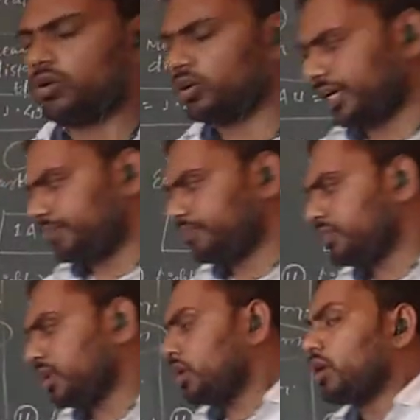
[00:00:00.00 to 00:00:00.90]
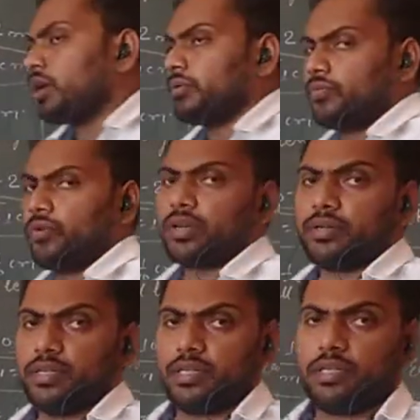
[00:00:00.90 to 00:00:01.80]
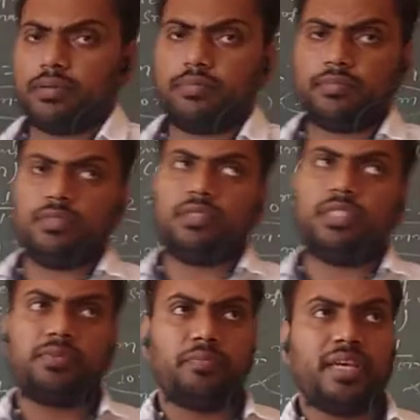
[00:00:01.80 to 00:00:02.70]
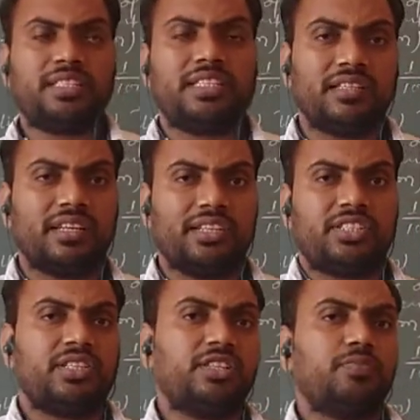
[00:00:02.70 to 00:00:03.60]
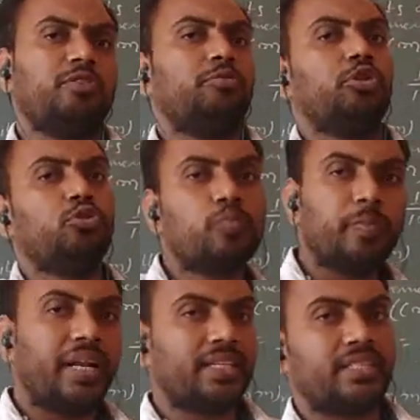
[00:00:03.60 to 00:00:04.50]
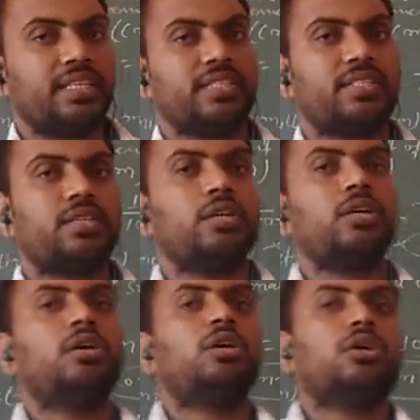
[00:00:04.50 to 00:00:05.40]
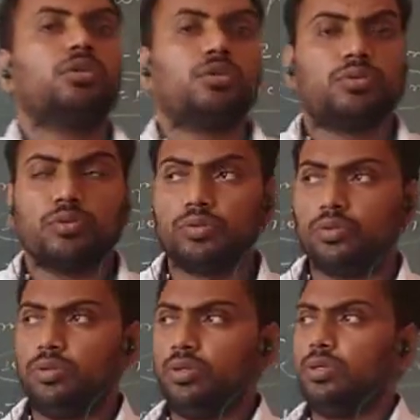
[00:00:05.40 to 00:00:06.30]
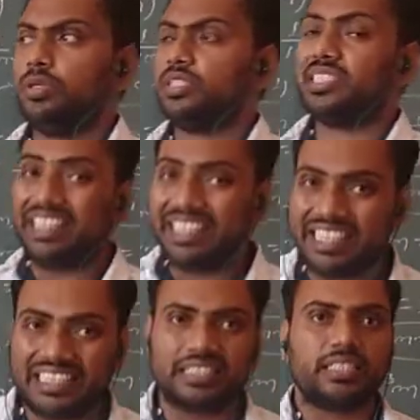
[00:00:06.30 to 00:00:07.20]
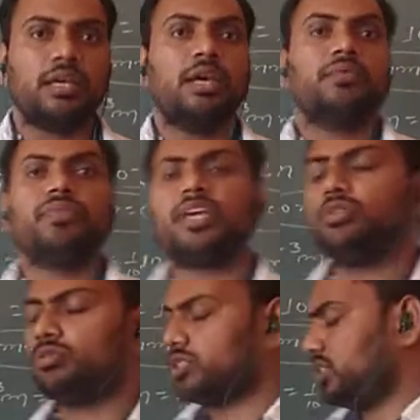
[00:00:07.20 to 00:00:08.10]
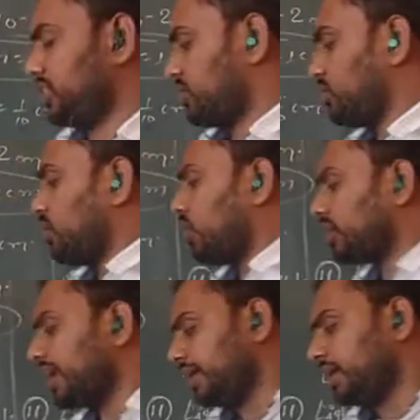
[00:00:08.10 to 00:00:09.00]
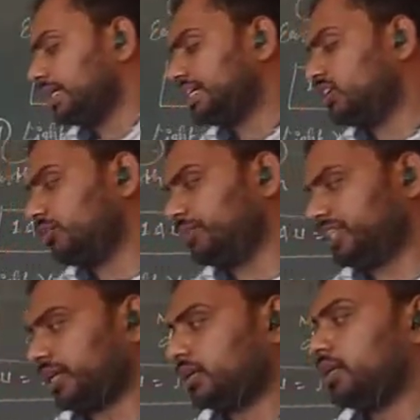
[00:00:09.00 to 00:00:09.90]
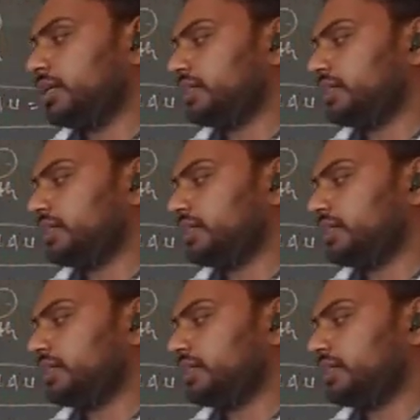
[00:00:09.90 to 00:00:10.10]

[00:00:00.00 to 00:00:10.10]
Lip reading: Okay, for measuring the distance between two places, two cities, we use this. Okay, kilometer.